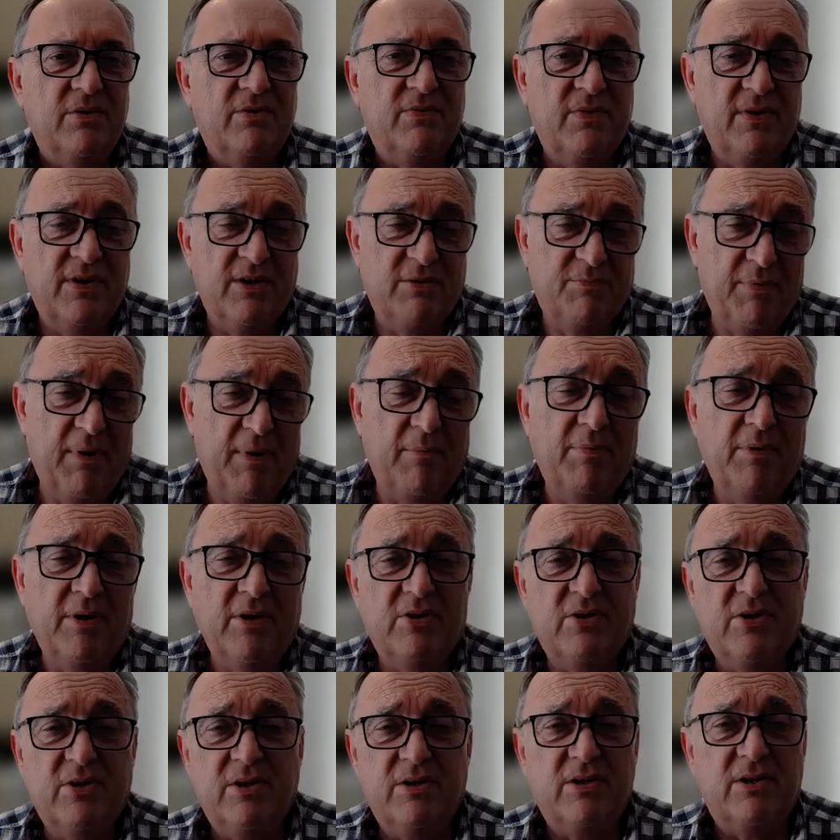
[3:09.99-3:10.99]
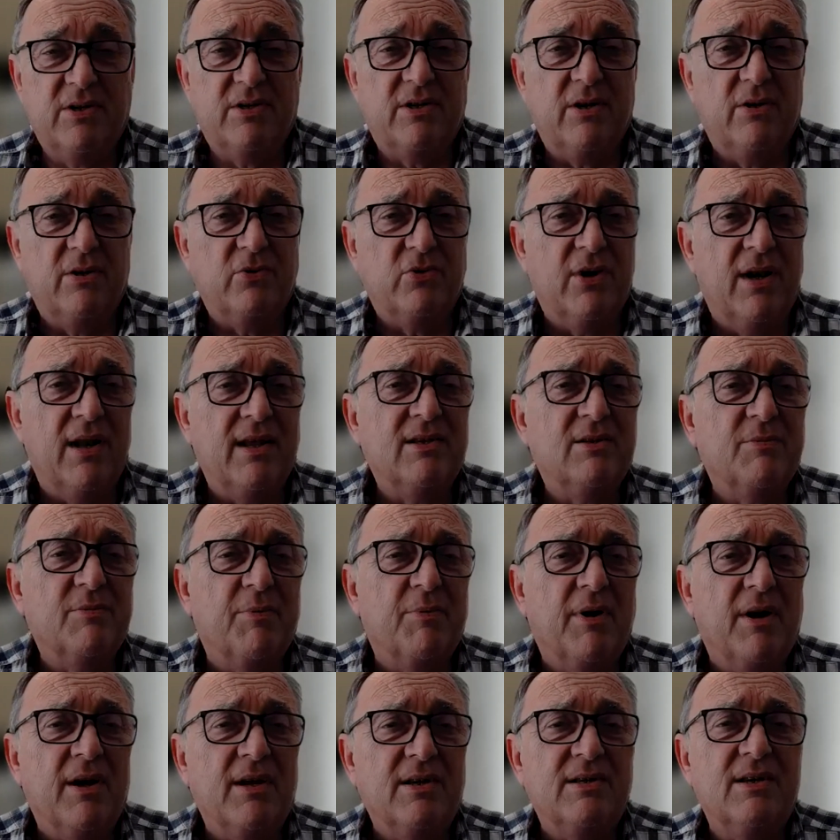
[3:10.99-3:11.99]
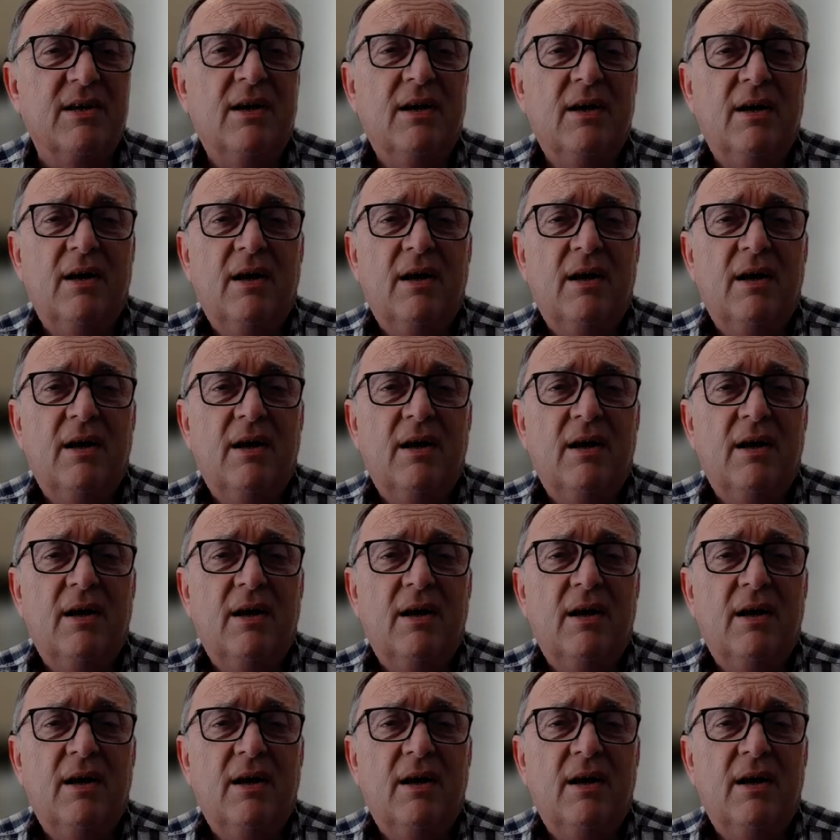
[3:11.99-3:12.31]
first published as a social enterprise.